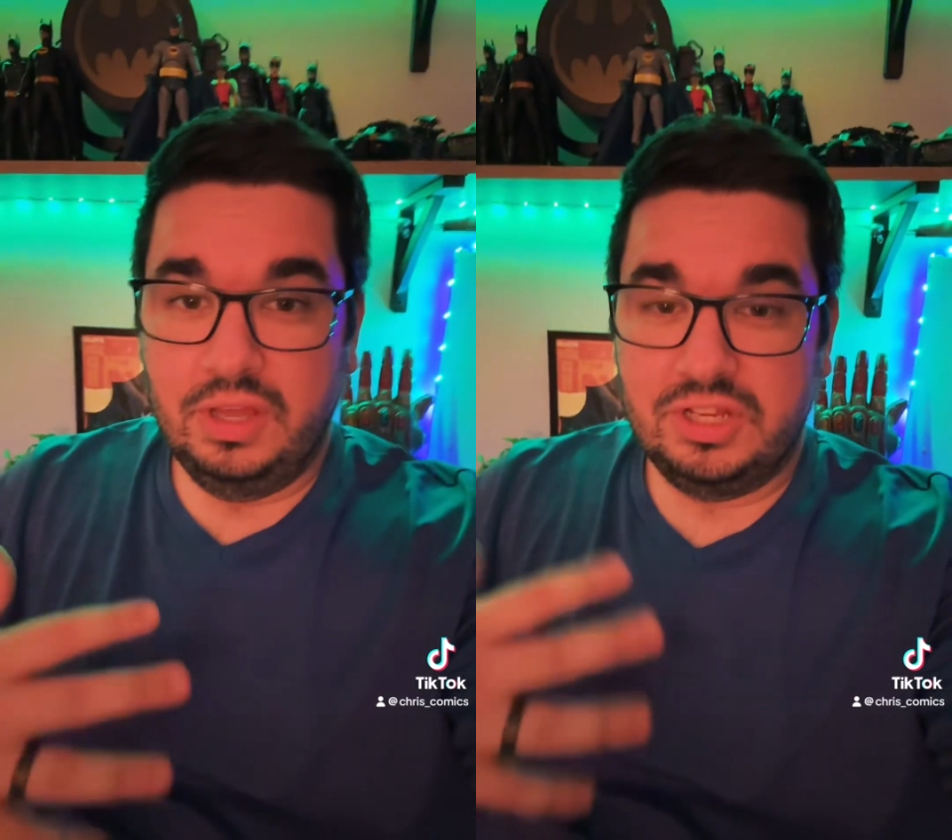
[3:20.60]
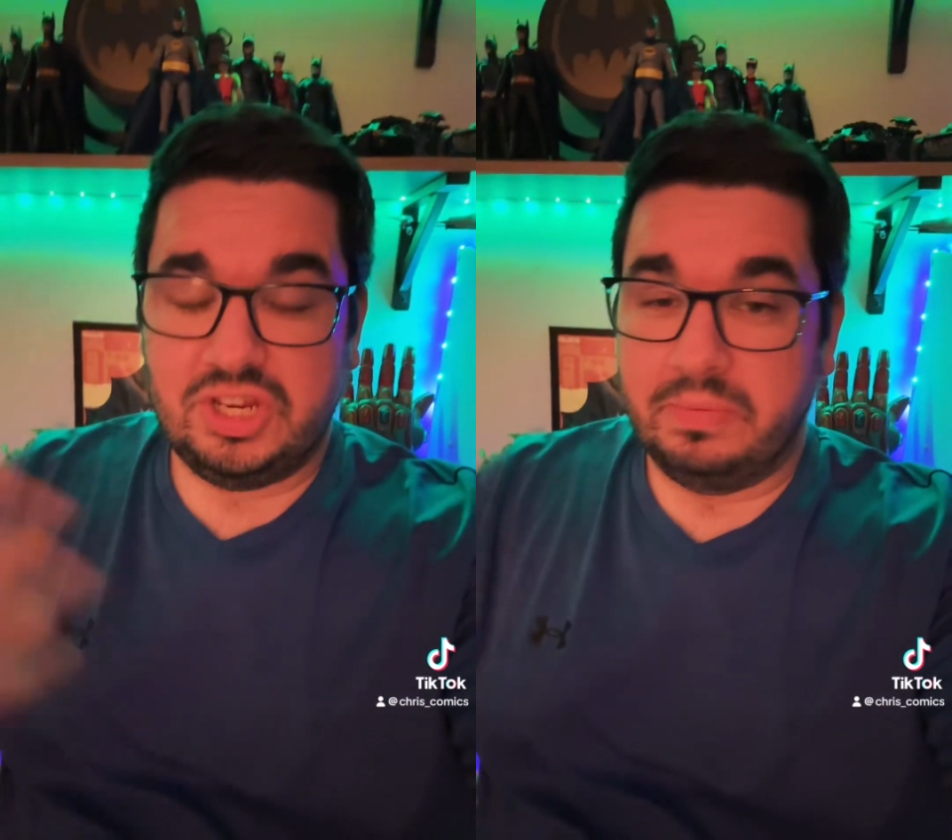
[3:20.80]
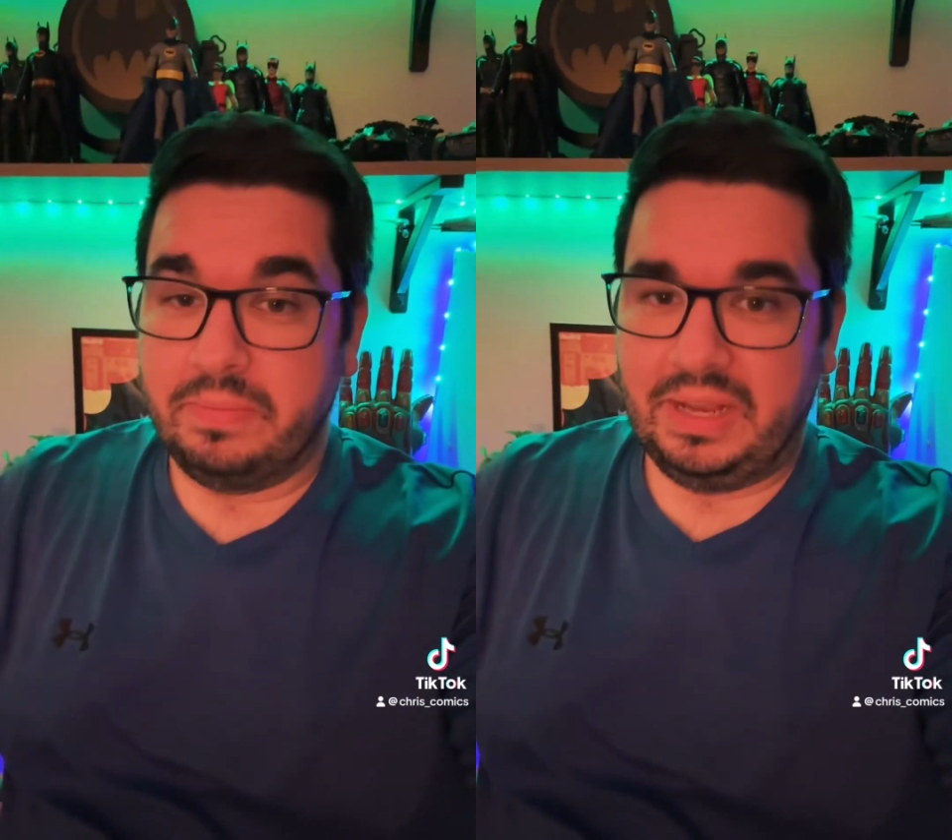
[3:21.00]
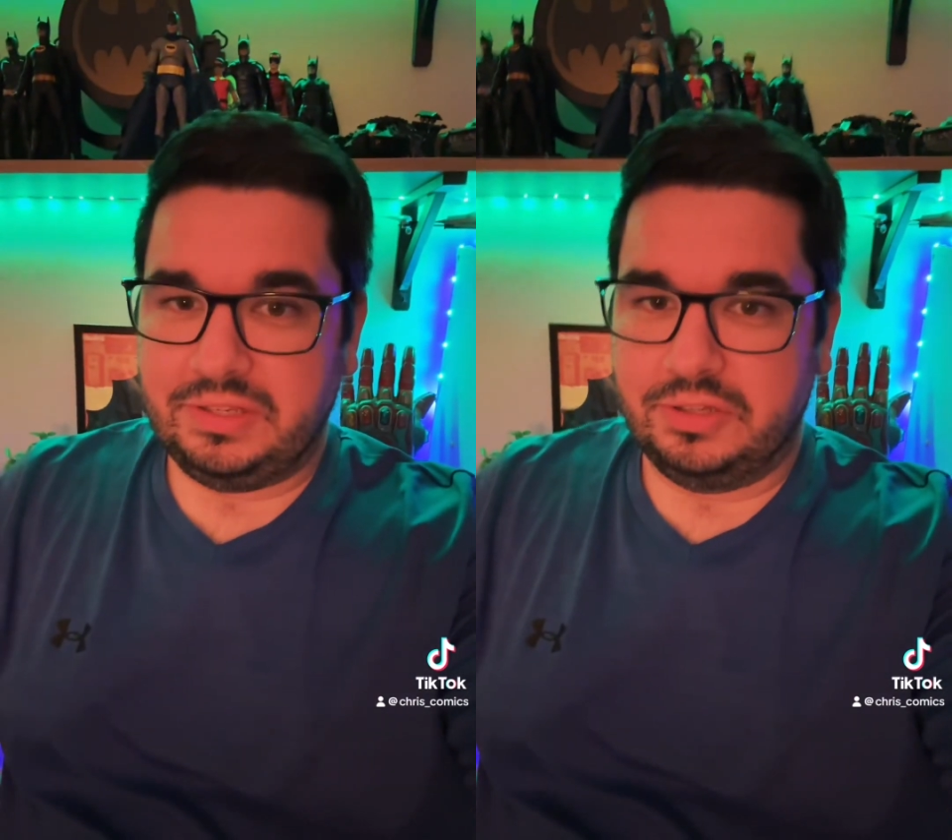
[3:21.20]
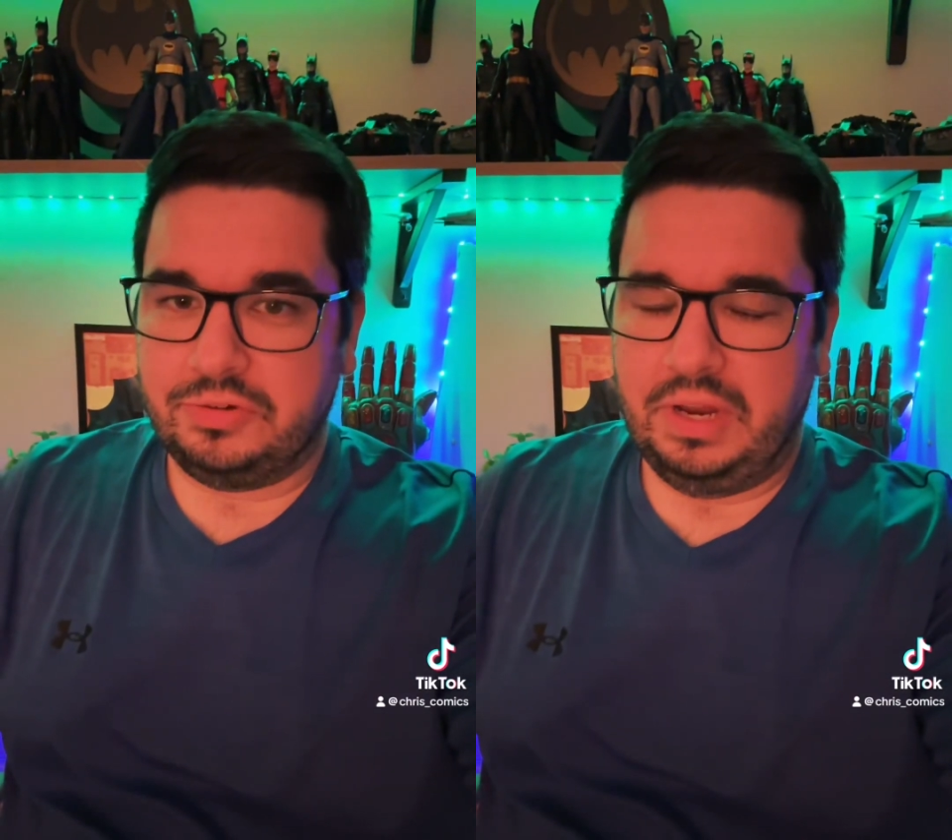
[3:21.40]
Jumping back
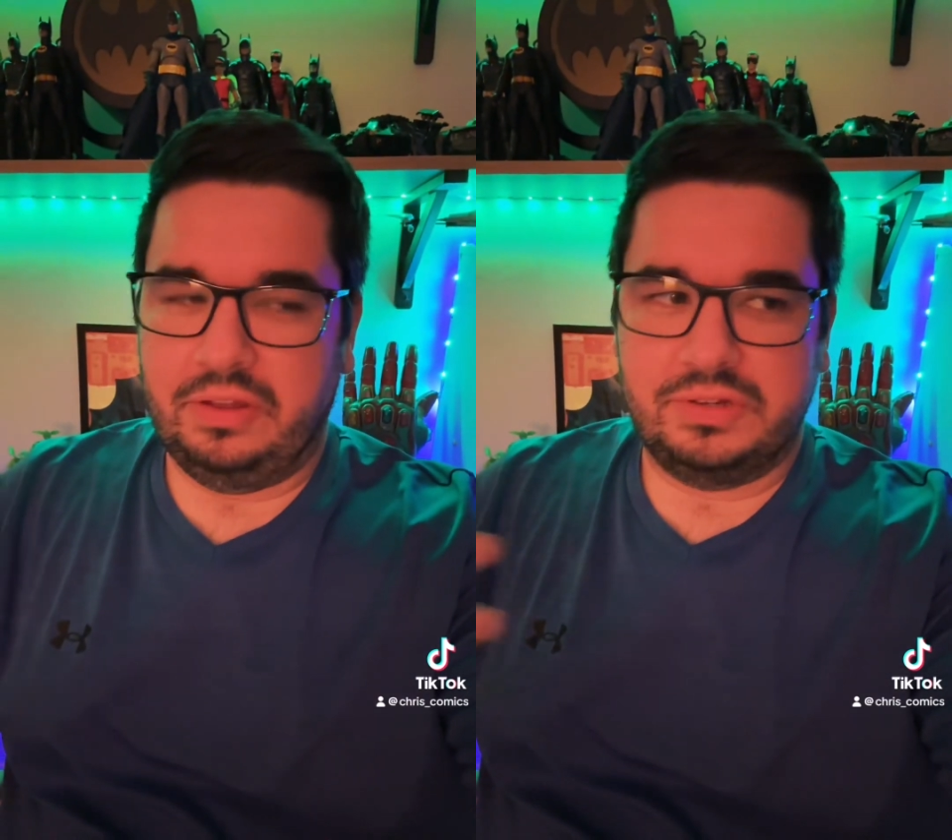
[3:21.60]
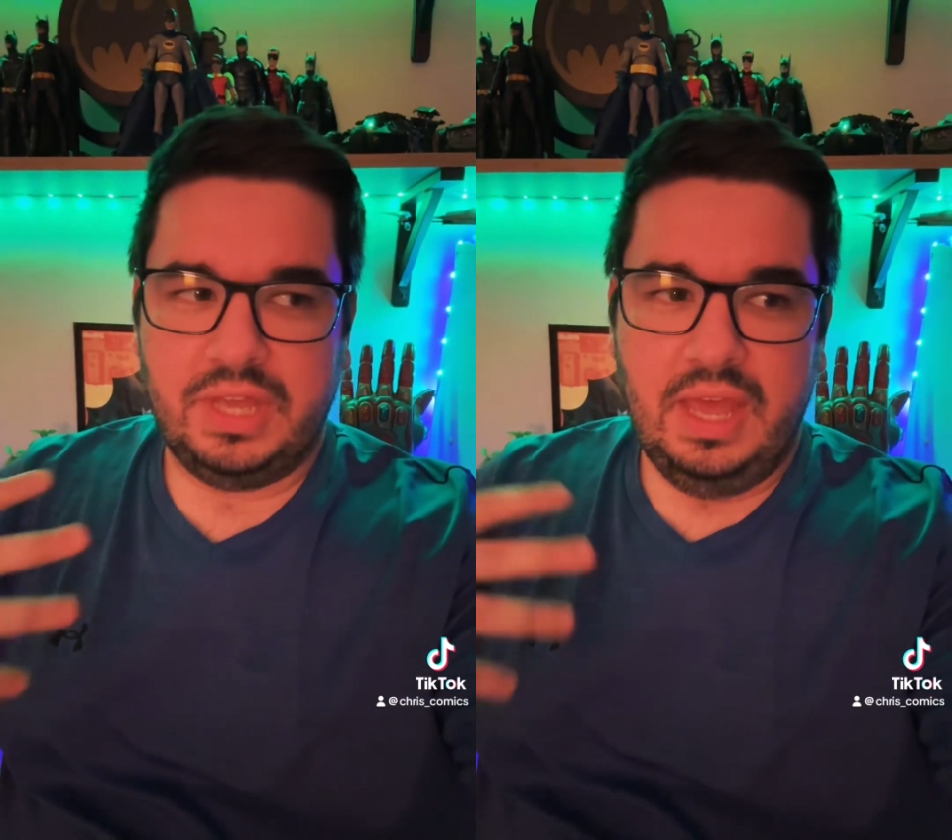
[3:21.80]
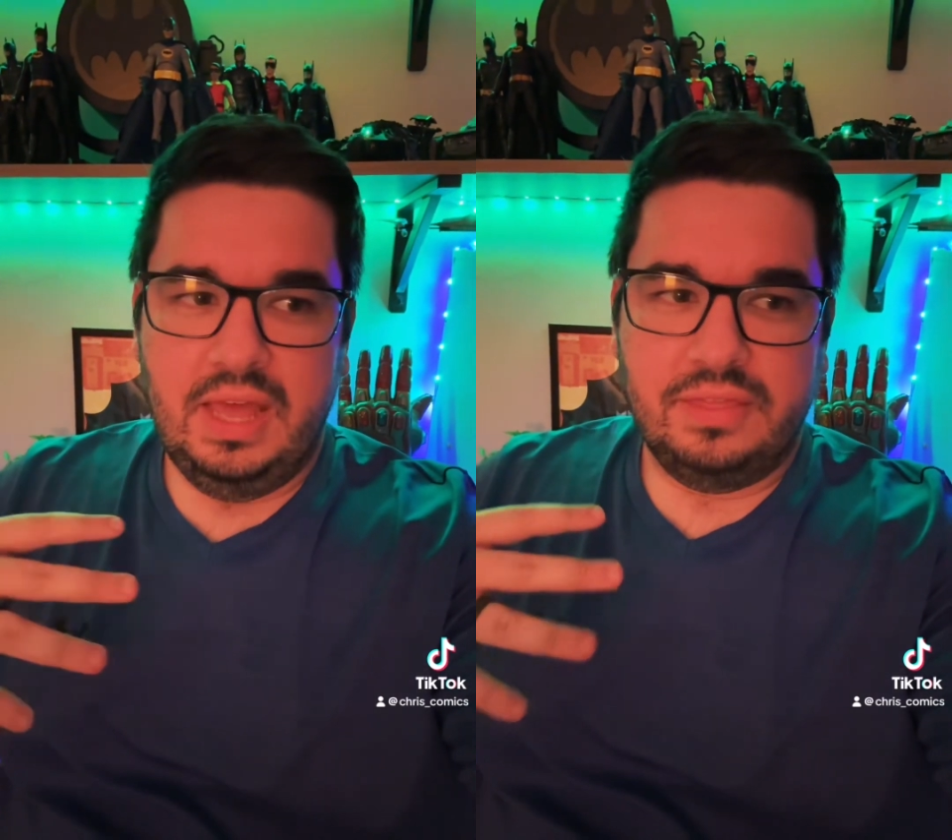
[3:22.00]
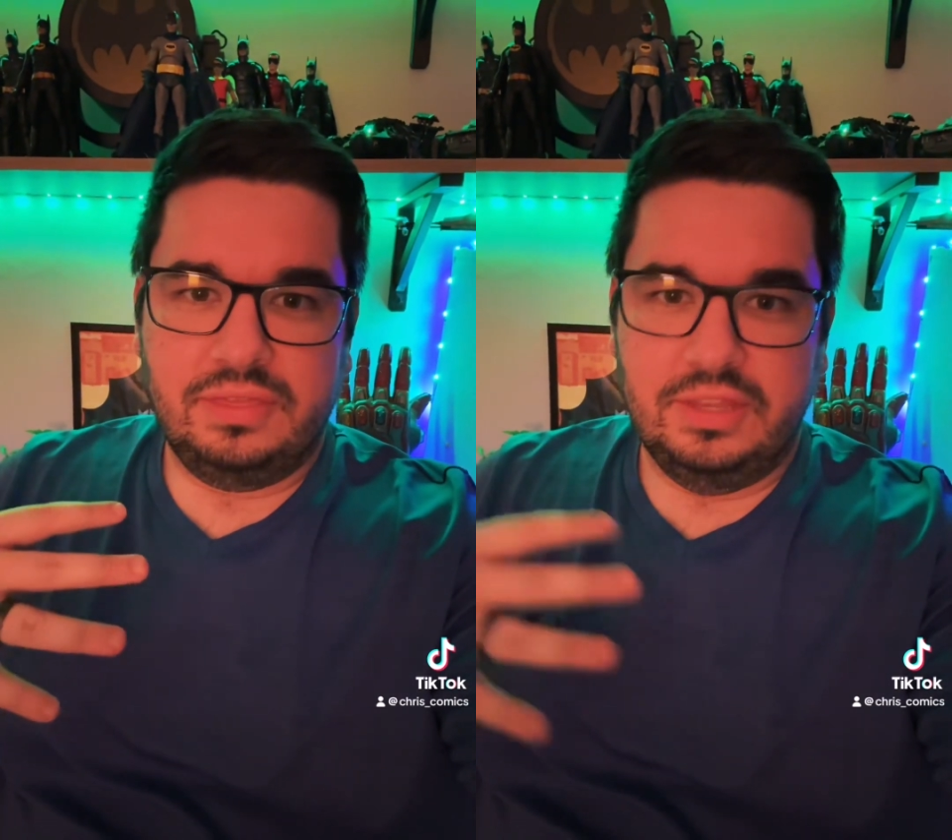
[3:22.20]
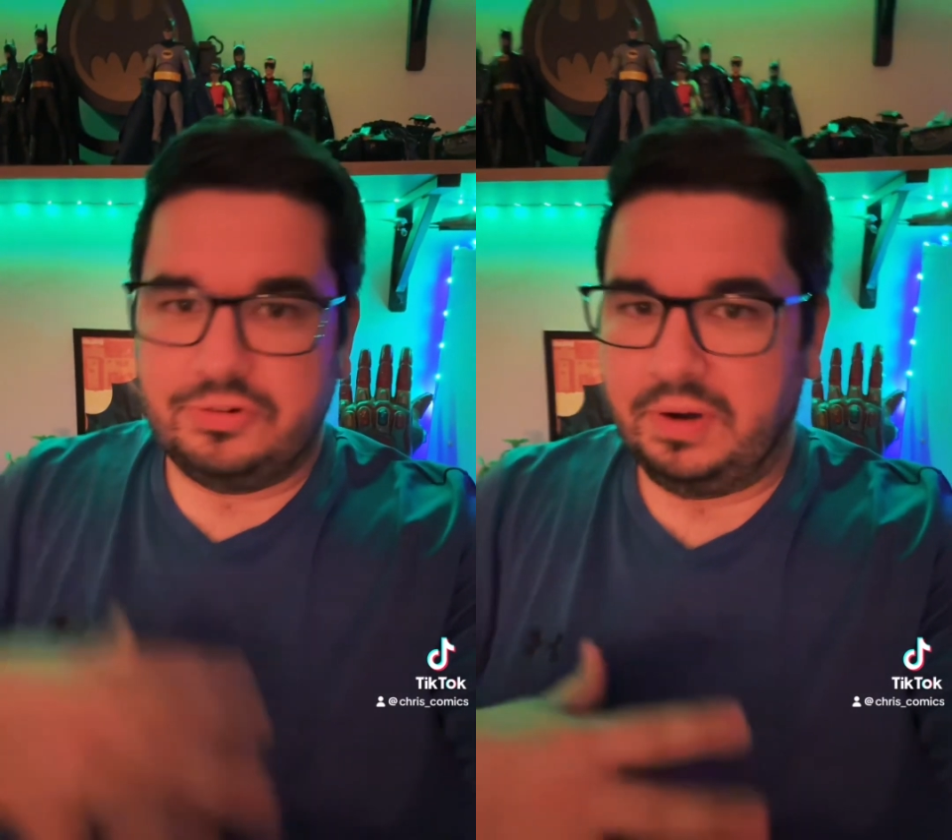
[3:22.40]
to the
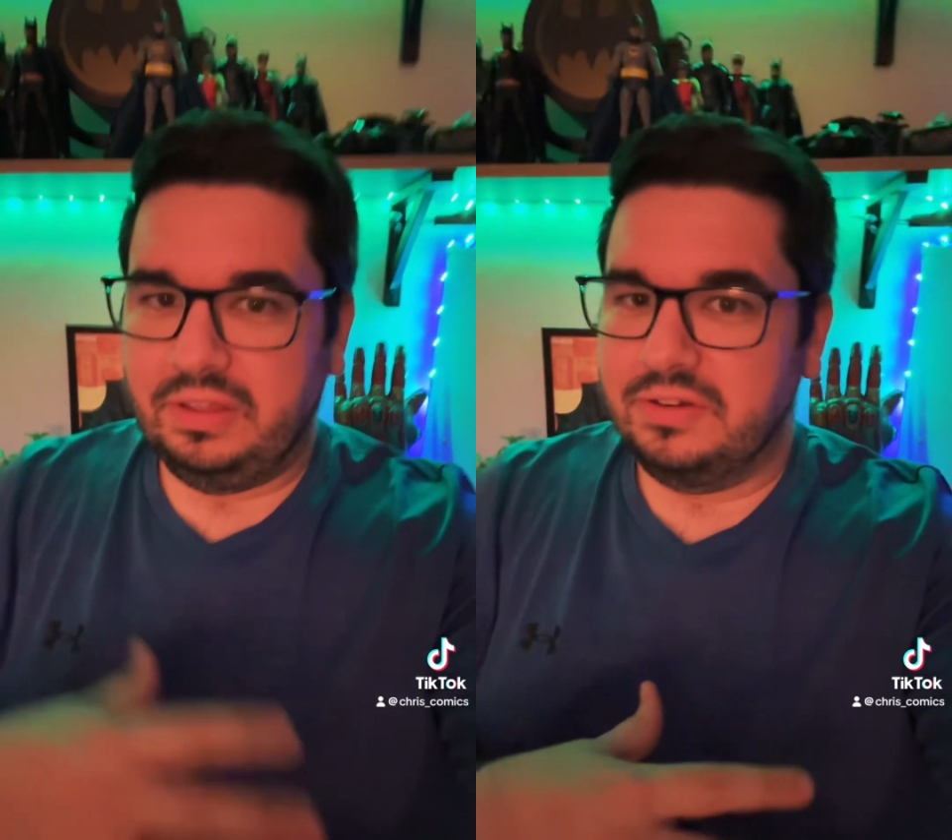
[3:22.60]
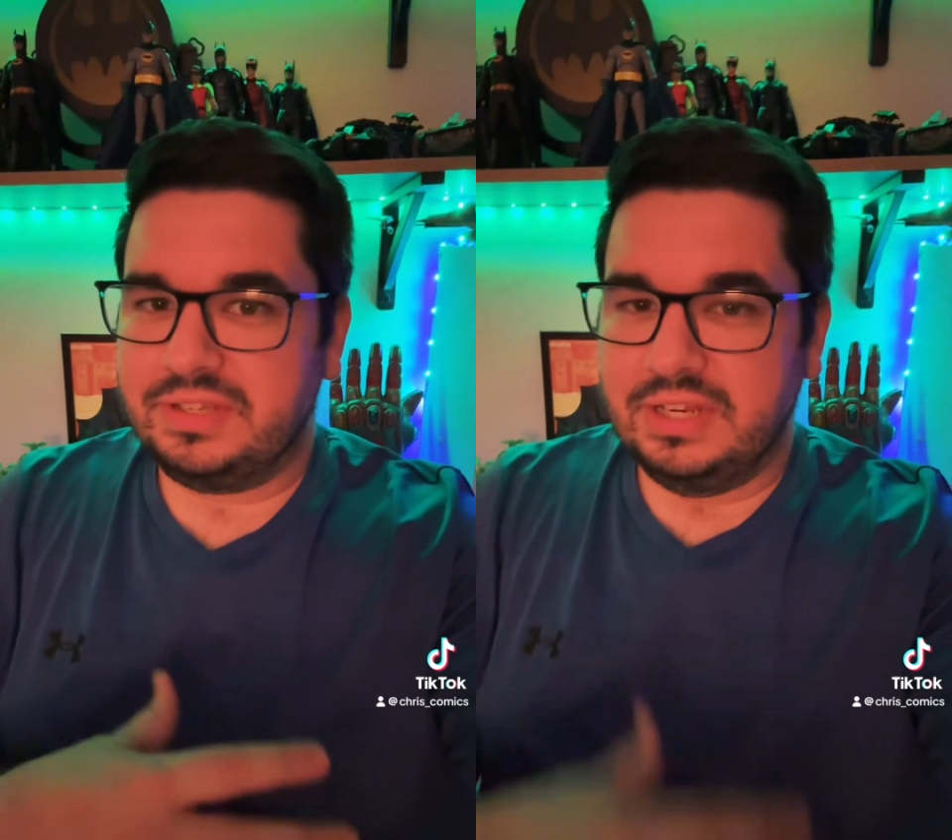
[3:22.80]
trailers